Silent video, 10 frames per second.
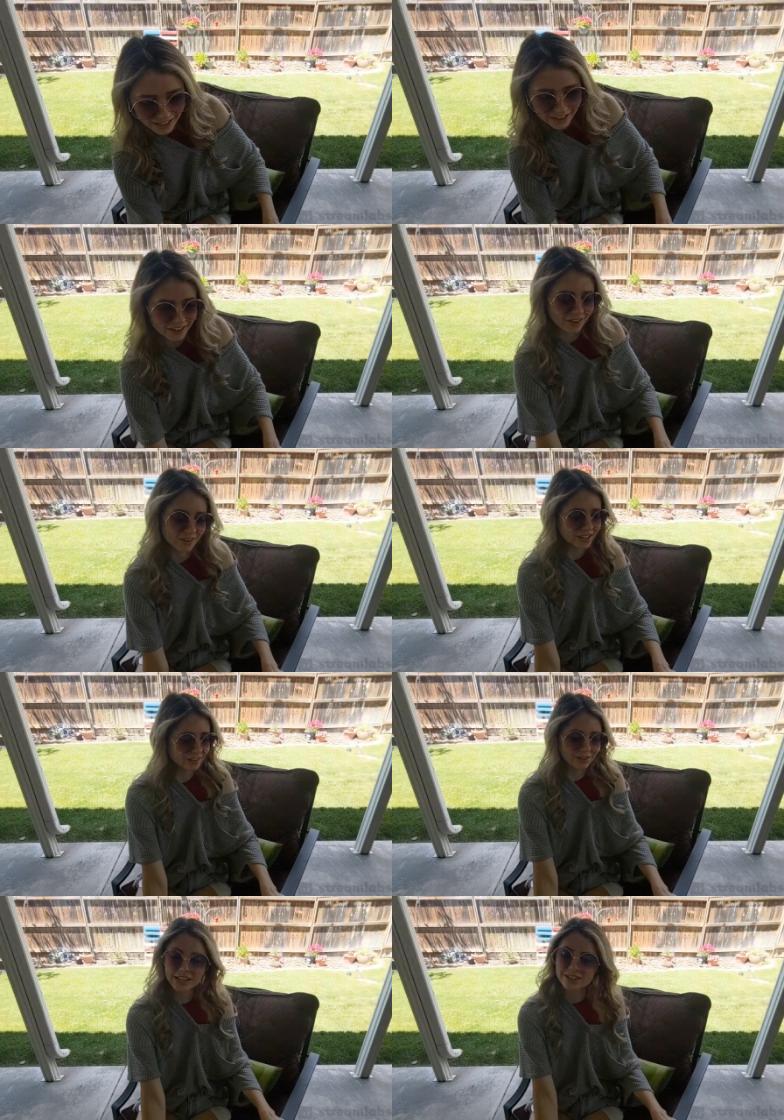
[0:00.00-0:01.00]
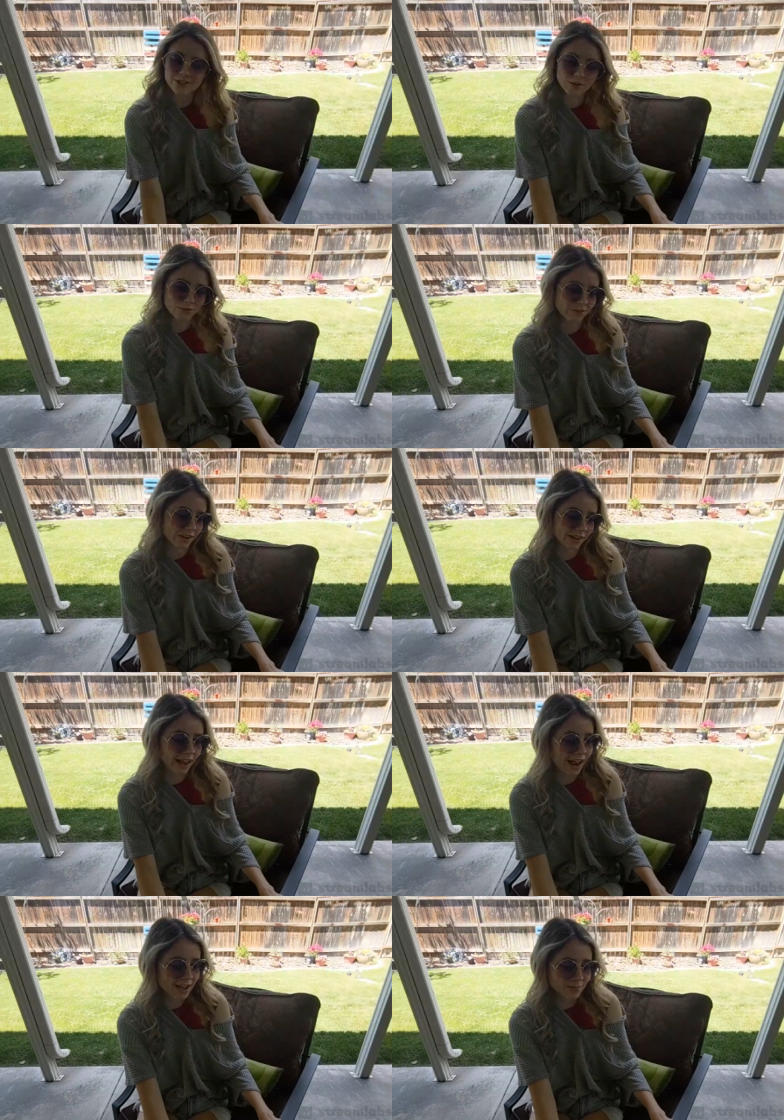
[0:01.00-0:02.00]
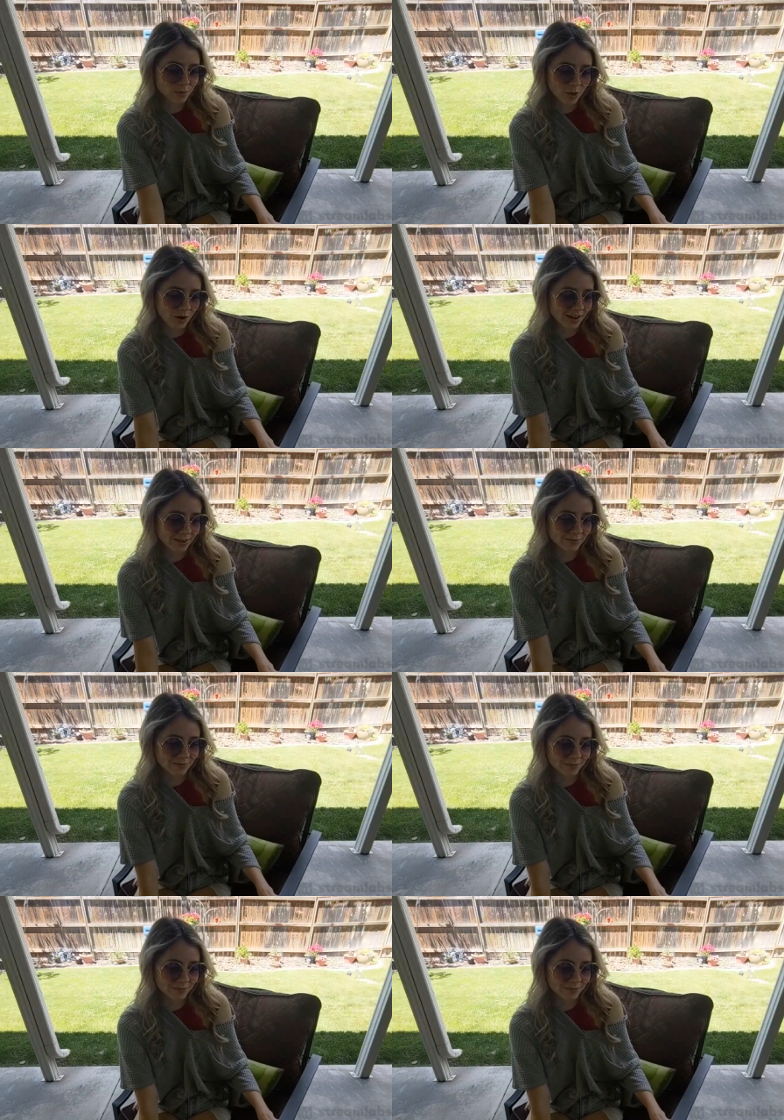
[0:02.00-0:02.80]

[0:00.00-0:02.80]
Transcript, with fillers: here. Oh yeah, rain's no fun. I'm sorry.